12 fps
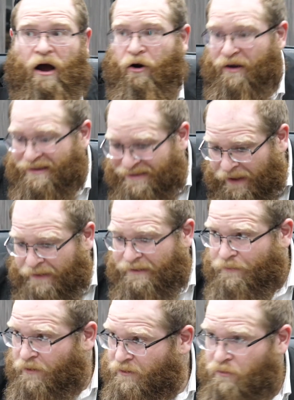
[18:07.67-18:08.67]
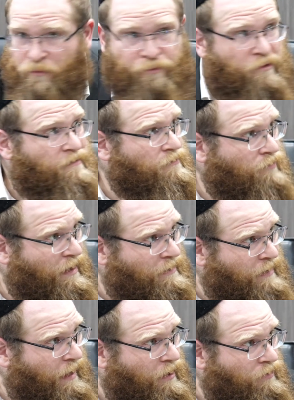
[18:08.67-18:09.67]
are accessible to a person right
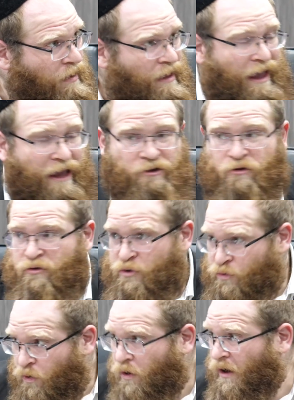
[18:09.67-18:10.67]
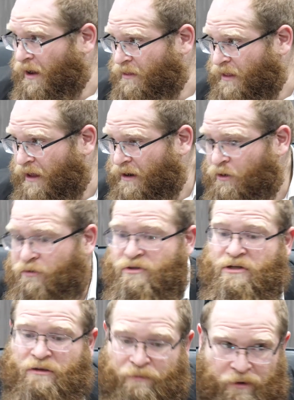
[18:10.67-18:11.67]
now, and you draw on that
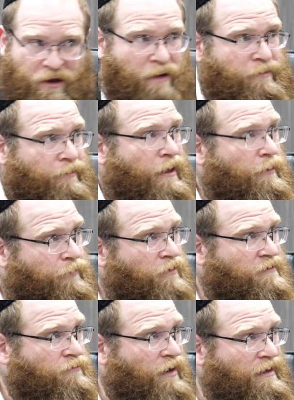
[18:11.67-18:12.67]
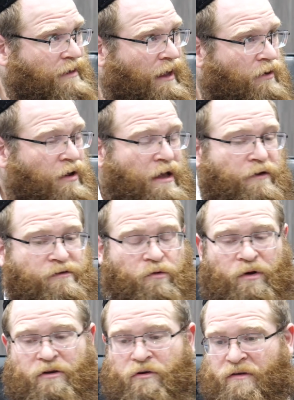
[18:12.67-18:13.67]
energy to become a better person right now. So
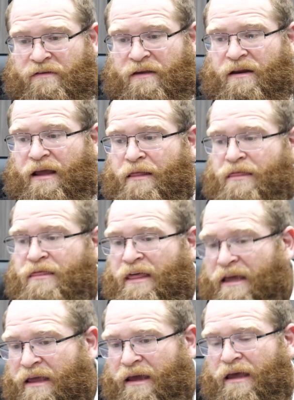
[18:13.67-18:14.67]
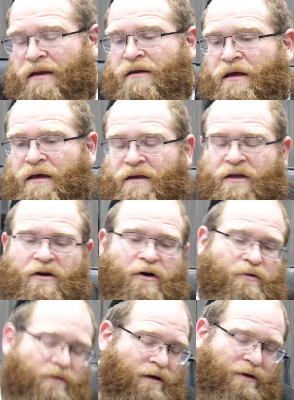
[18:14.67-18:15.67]
when you're sitting and thinking and
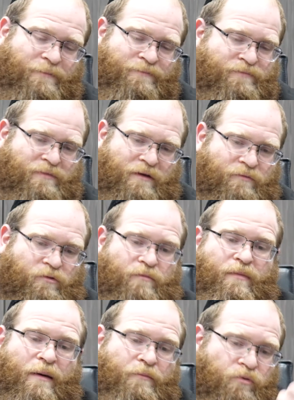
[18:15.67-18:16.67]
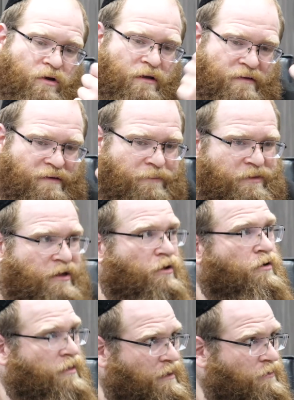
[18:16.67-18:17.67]
remembering something
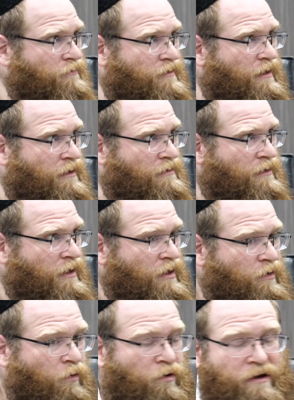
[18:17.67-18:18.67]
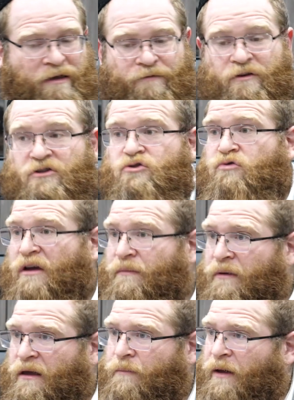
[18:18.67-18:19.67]
good that you did, or even
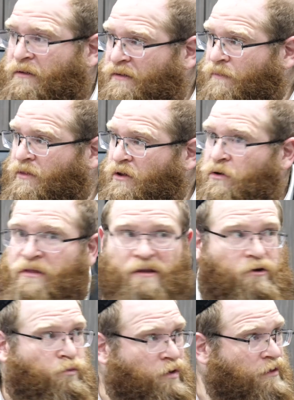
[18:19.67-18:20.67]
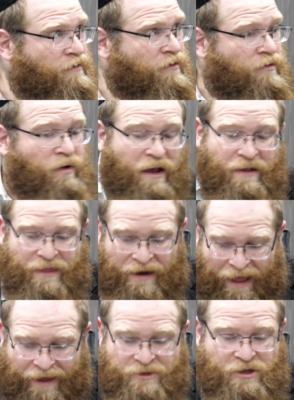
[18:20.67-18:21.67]
dreaming about something good that you will do, that
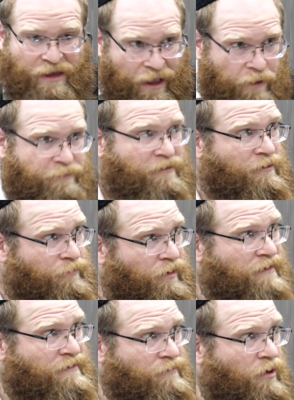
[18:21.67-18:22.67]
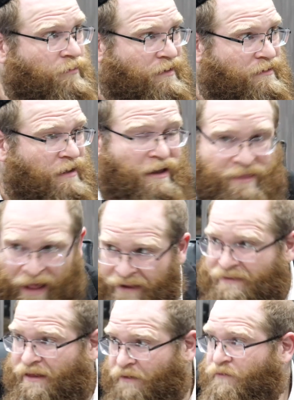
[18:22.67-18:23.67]
actually helps you in the present moment.
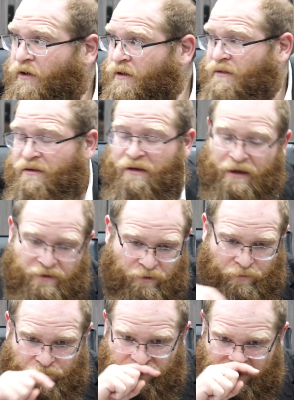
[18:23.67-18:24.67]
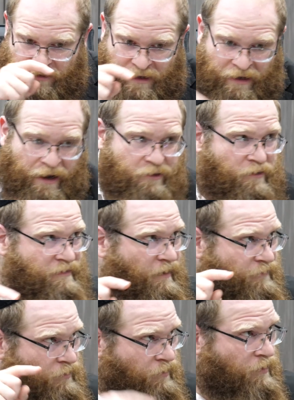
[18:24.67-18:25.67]
That's the avodah. You connect
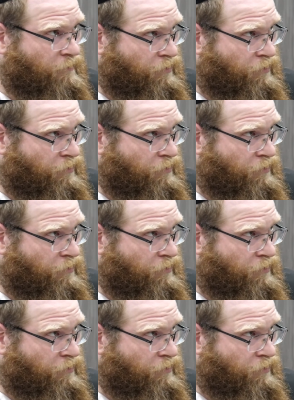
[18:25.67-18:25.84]
yourself to a good